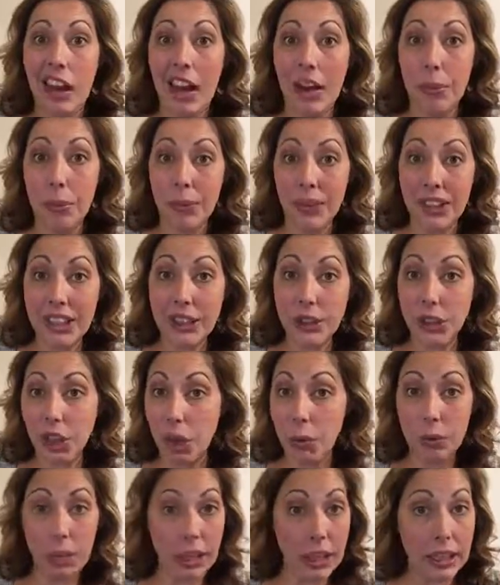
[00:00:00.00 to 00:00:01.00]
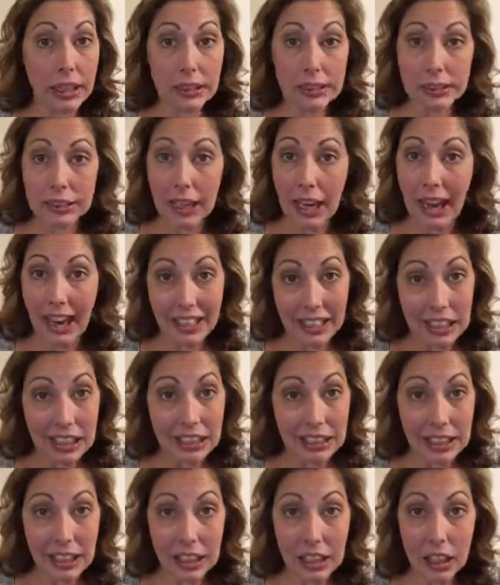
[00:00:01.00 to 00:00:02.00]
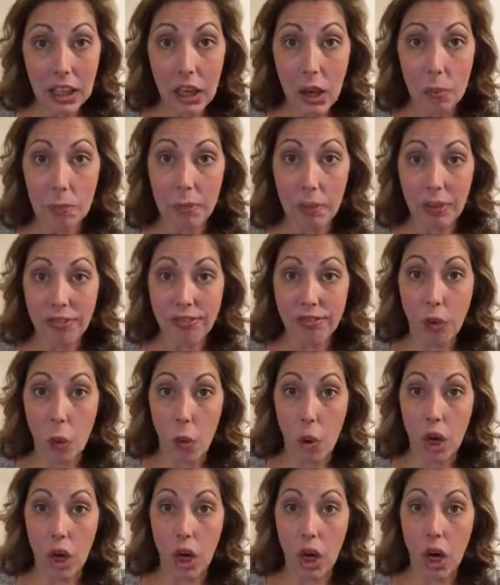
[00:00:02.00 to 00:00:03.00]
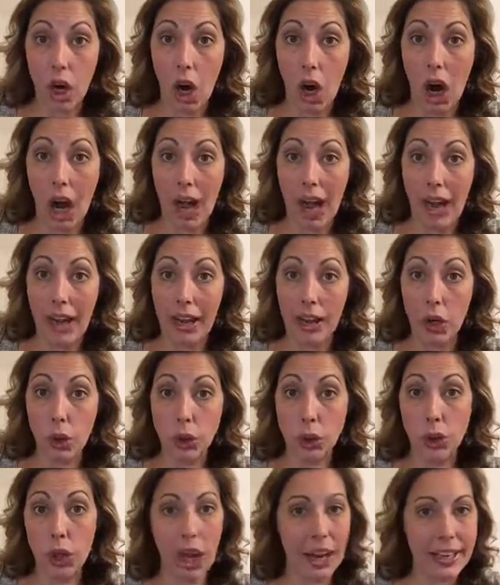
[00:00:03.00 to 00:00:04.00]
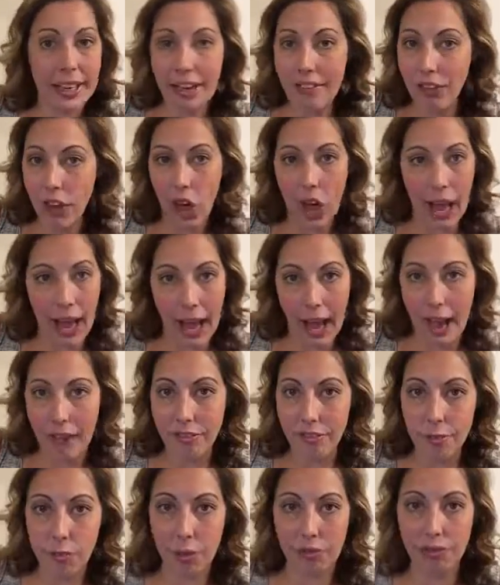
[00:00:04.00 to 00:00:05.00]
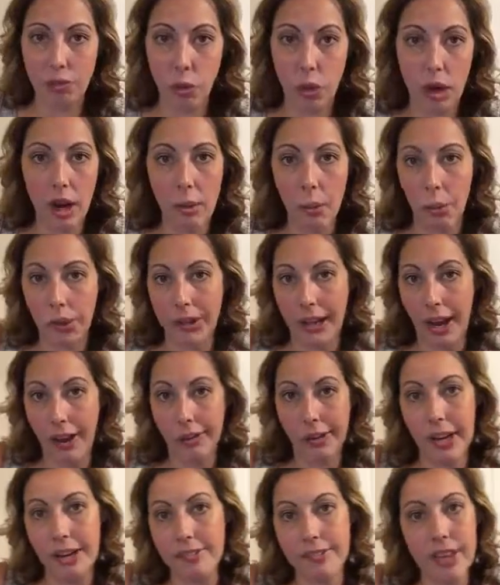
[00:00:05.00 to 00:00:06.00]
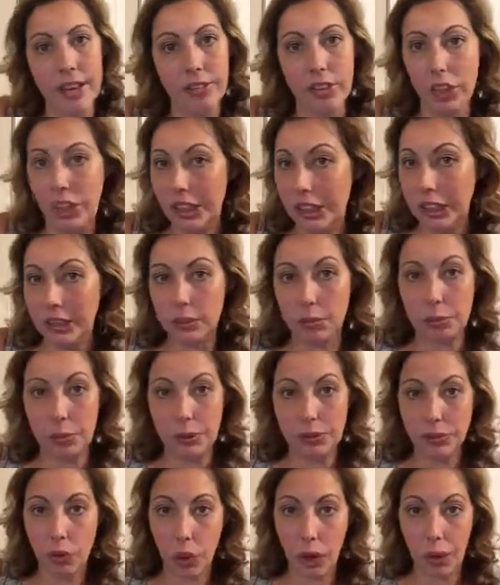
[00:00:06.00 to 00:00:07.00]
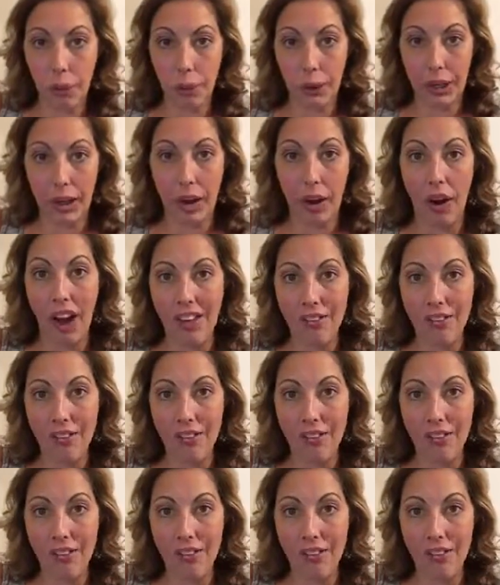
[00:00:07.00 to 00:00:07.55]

I really don't eat anything before I never have before I work out. I've never eaten before I work out.